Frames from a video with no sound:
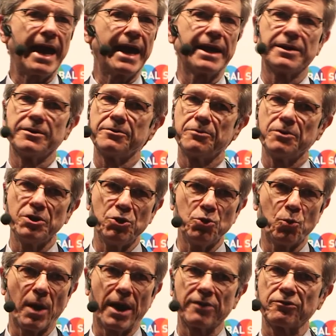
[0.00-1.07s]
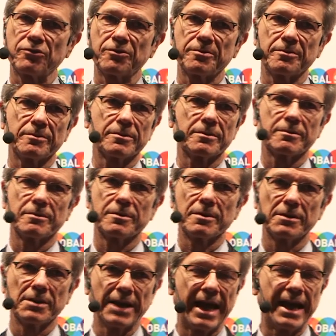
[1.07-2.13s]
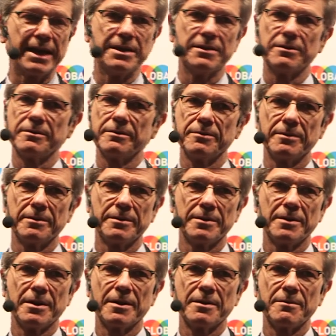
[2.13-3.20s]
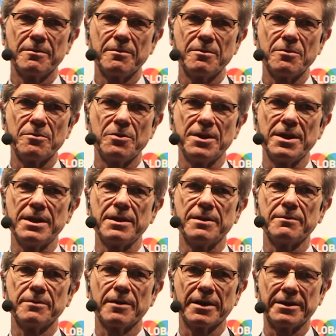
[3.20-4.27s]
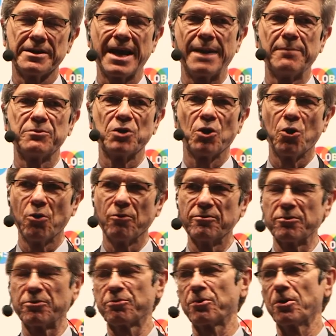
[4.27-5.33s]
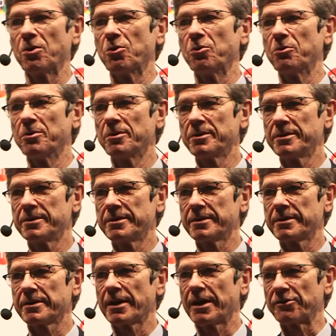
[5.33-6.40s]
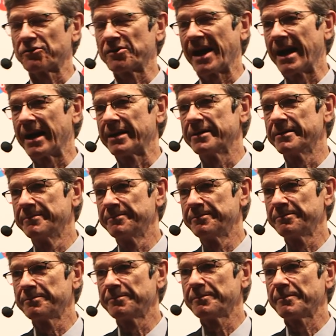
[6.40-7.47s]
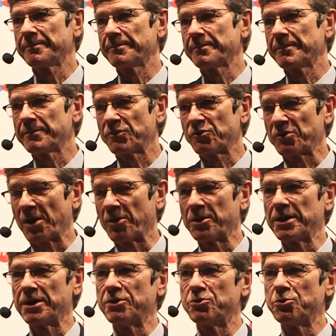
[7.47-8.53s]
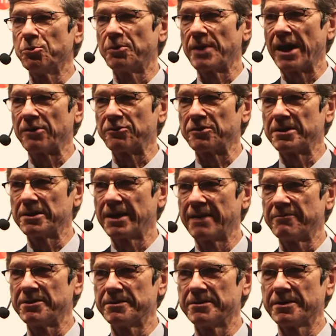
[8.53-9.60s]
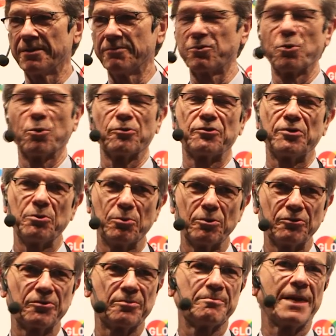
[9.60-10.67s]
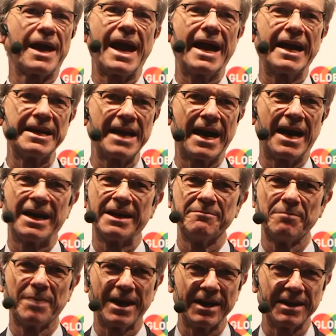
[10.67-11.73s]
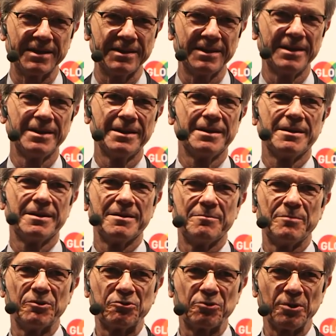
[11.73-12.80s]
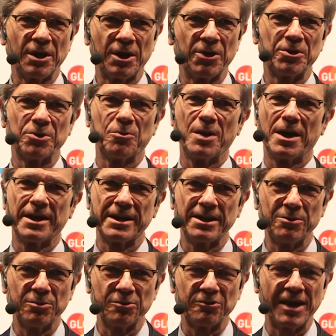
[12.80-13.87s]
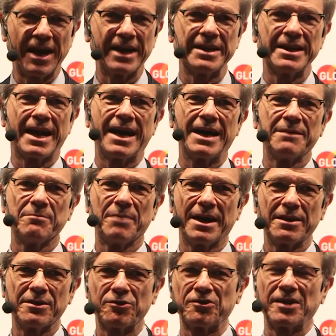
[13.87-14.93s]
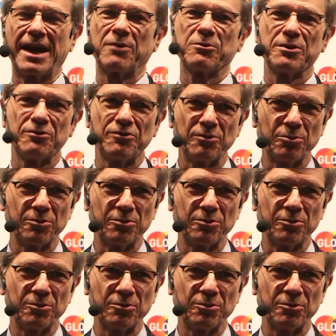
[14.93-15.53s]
And the US led the attempt to overthrow Assad starting in 2011. Of course, he was egged on by Mr. Erdogan. He was egged on by the Saudis.